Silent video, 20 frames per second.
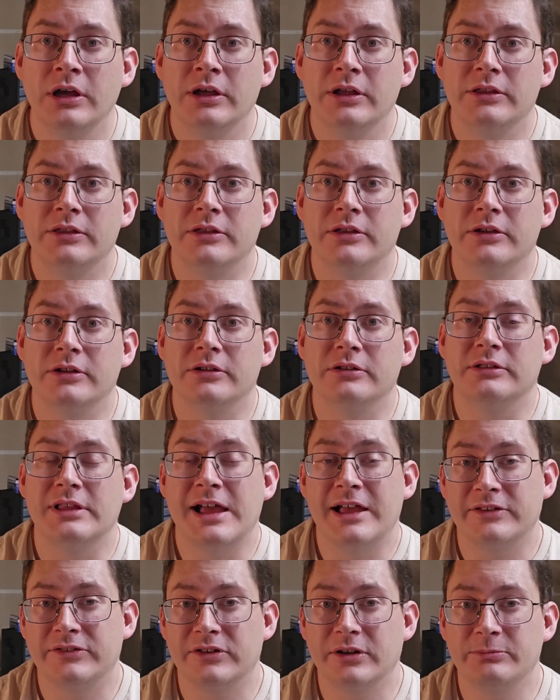the
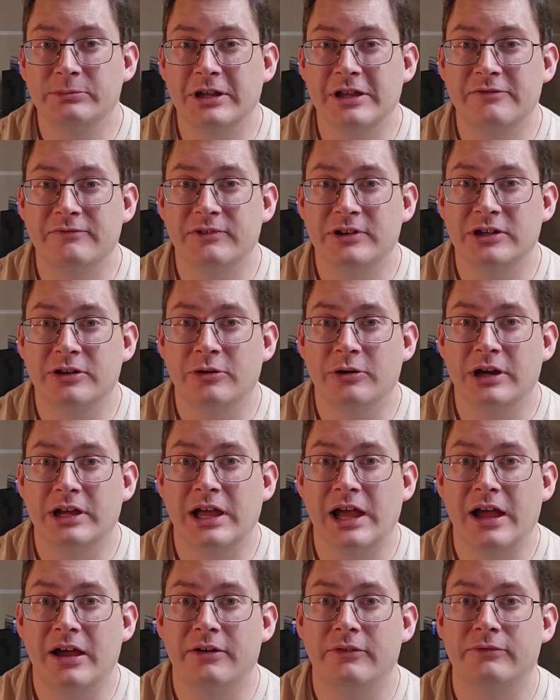last update video I
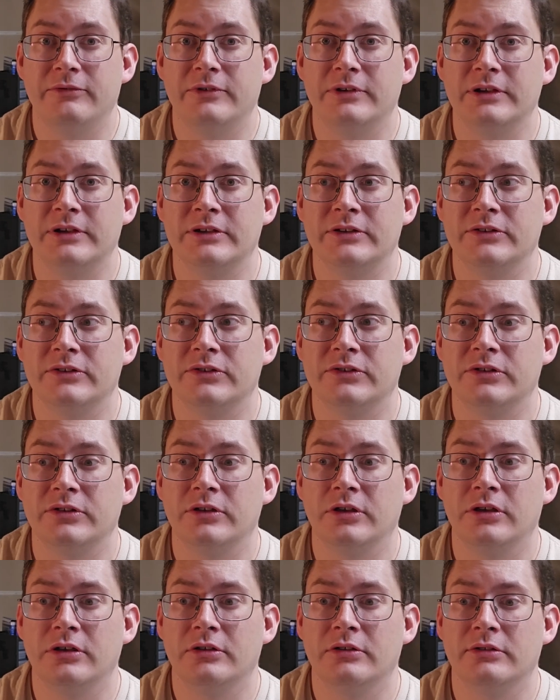have is
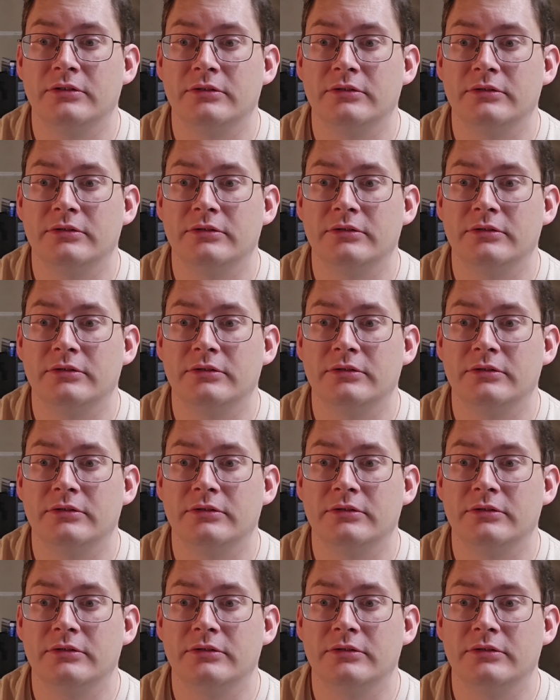the